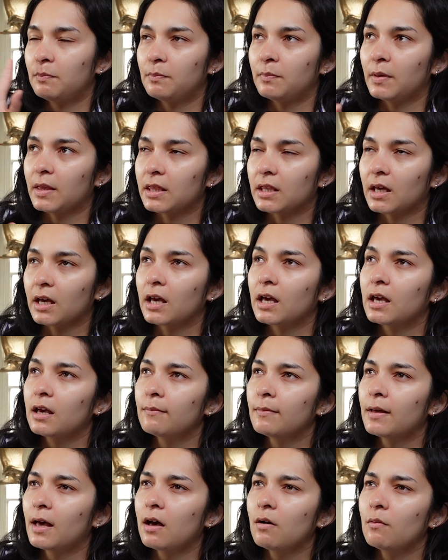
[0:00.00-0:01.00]
be thinking
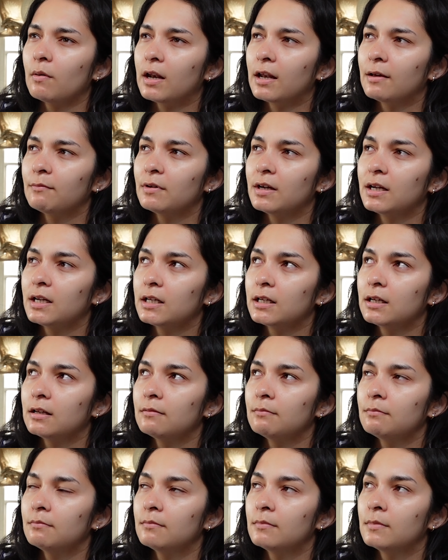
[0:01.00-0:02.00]
about while I'm reading
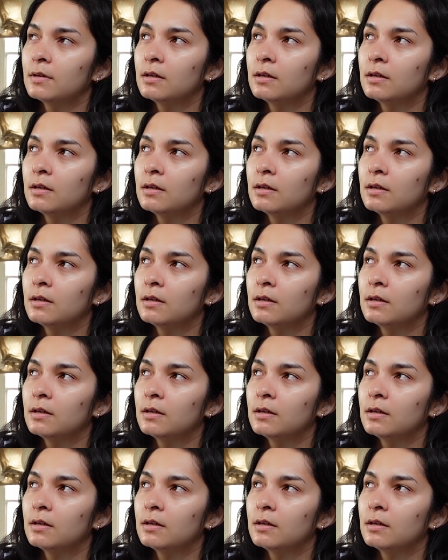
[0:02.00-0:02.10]
them.